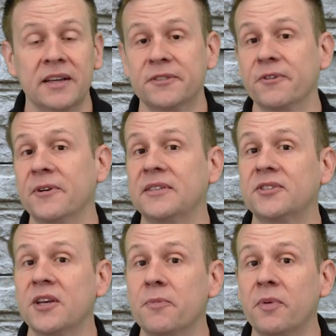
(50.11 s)
It's very
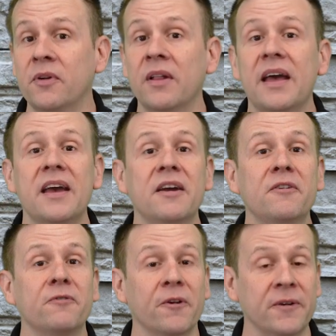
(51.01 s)
simple
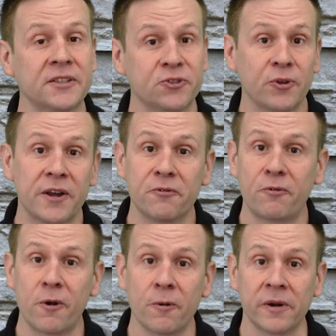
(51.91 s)
and very
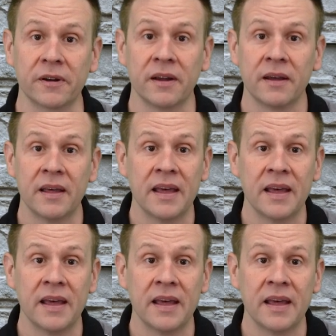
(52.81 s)
straightforward.